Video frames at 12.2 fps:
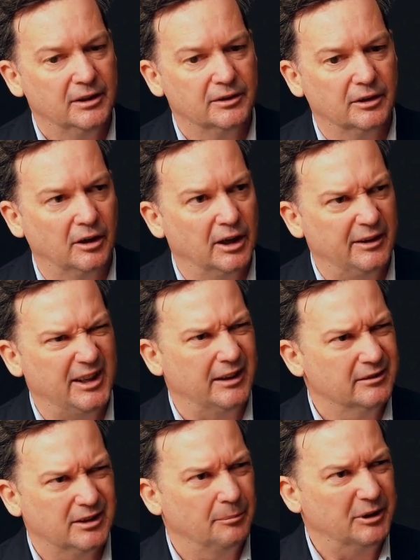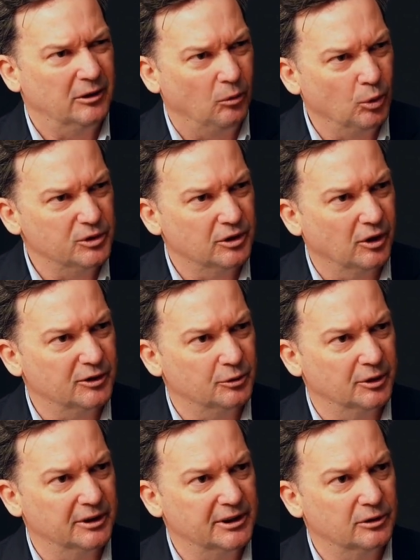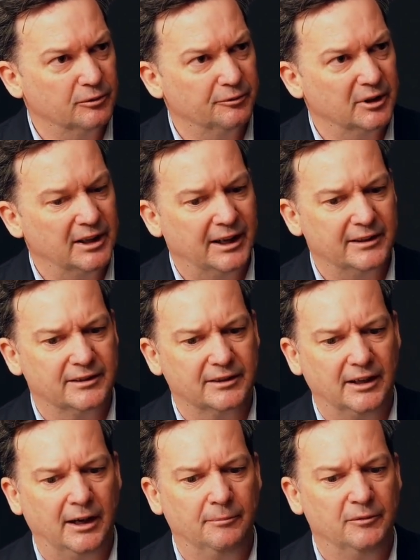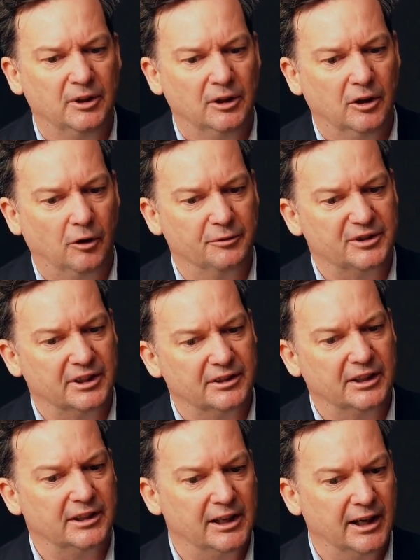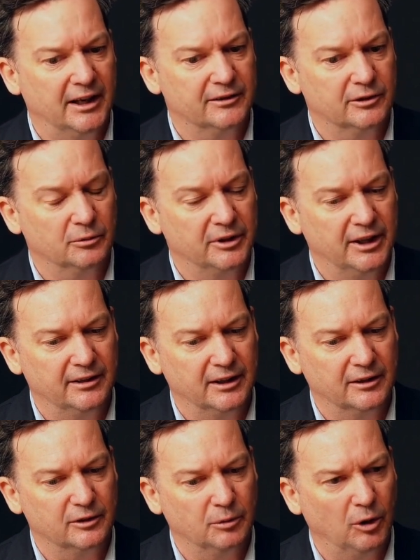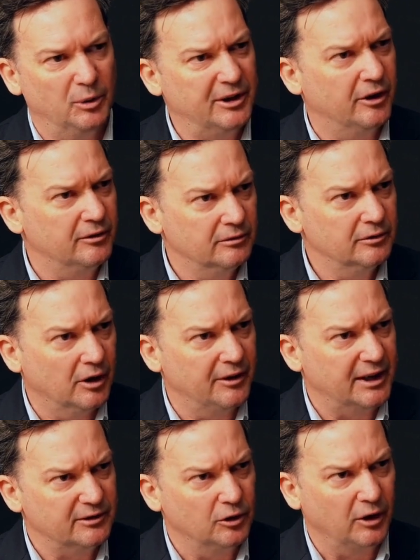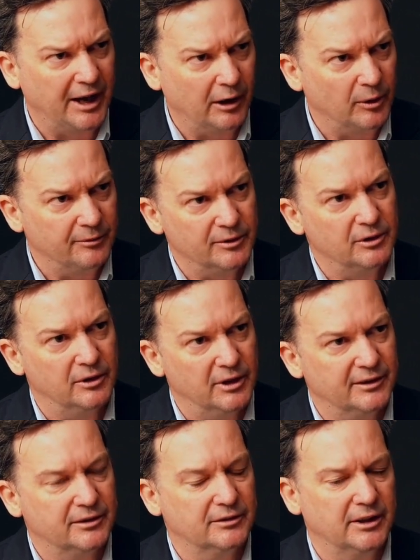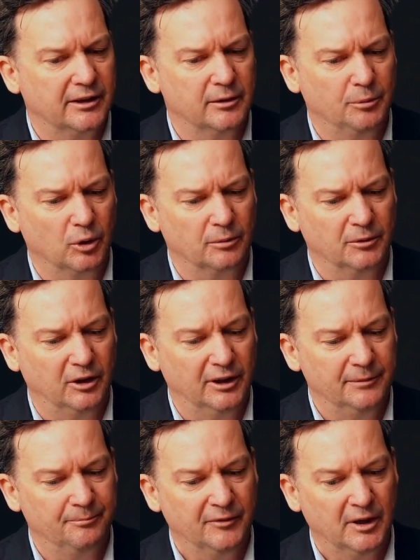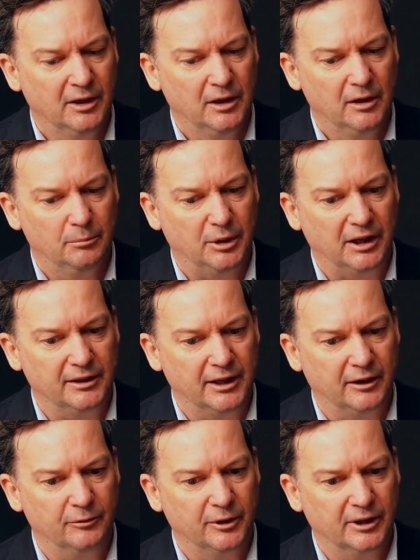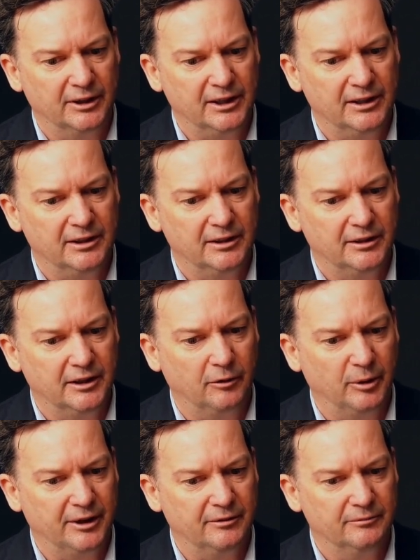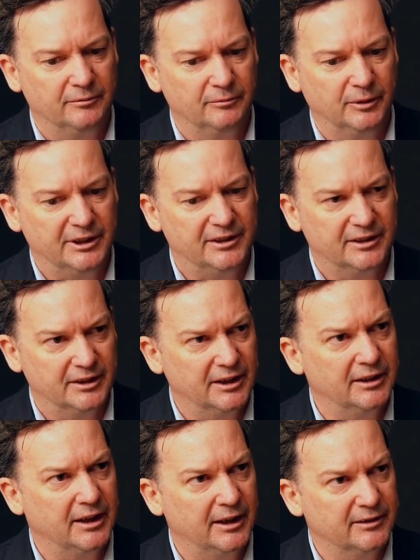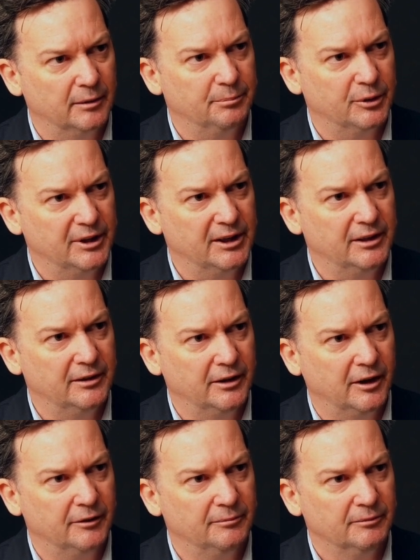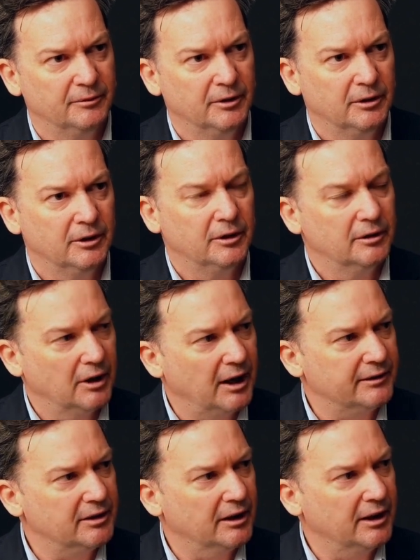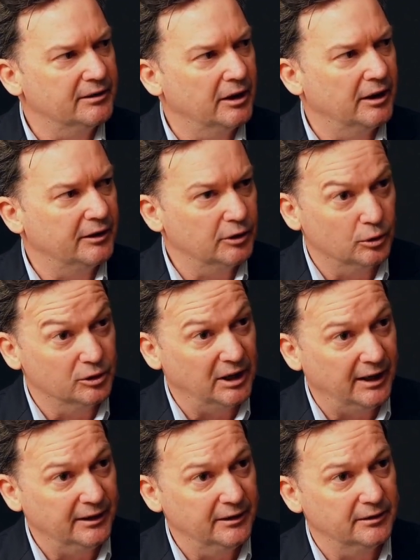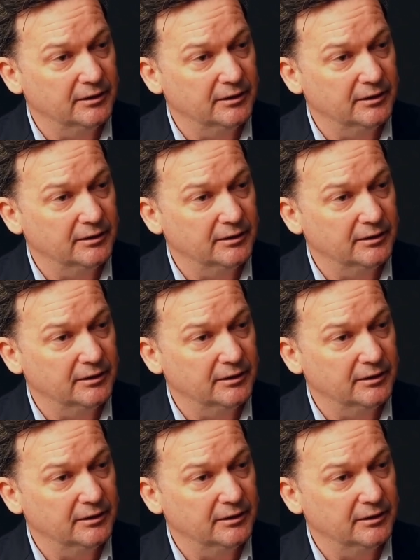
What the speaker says: So, and that something like Woodside's really good for that. Obviously, DDR's doing their thing as well. We don't, that's not our revenue. That's down the bottom line. But really, we see it as a pretty, as a good target.